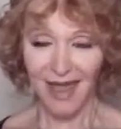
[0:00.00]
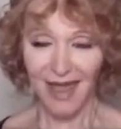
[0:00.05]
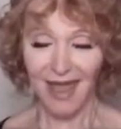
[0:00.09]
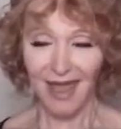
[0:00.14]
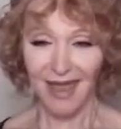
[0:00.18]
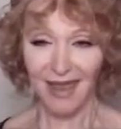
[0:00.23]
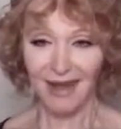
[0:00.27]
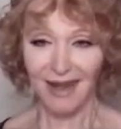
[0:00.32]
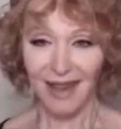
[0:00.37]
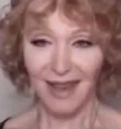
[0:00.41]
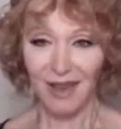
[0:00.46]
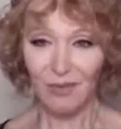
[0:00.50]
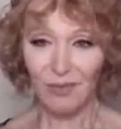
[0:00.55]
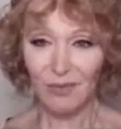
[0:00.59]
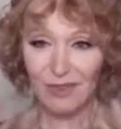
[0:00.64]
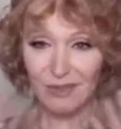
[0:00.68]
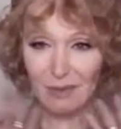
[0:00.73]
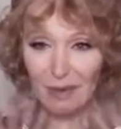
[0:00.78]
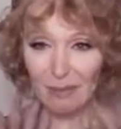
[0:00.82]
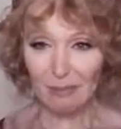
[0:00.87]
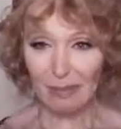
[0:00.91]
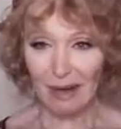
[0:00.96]
and it
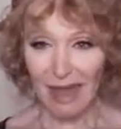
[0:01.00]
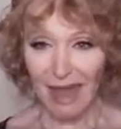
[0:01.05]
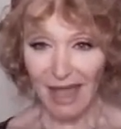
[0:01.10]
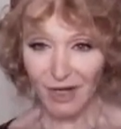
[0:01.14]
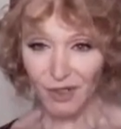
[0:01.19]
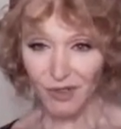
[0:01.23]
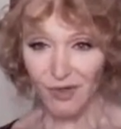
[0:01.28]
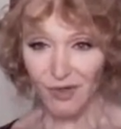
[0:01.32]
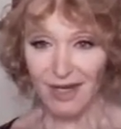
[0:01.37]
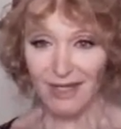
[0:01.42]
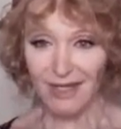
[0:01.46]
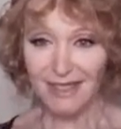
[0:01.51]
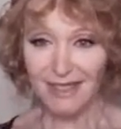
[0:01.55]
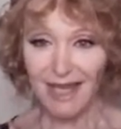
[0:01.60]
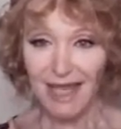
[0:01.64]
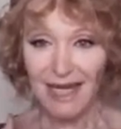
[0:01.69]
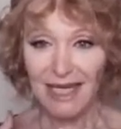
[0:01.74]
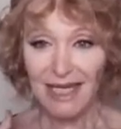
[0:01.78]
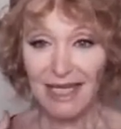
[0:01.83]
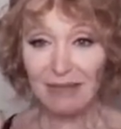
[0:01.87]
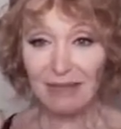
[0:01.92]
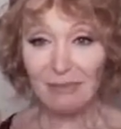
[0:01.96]
was a black dress, and
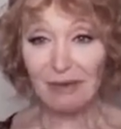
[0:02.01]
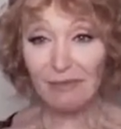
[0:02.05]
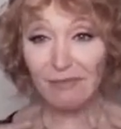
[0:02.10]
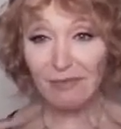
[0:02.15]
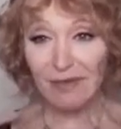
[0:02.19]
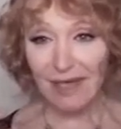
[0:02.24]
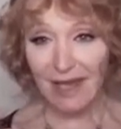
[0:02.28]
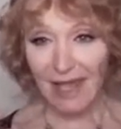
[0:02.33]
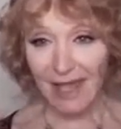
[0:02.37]
it had a little bit of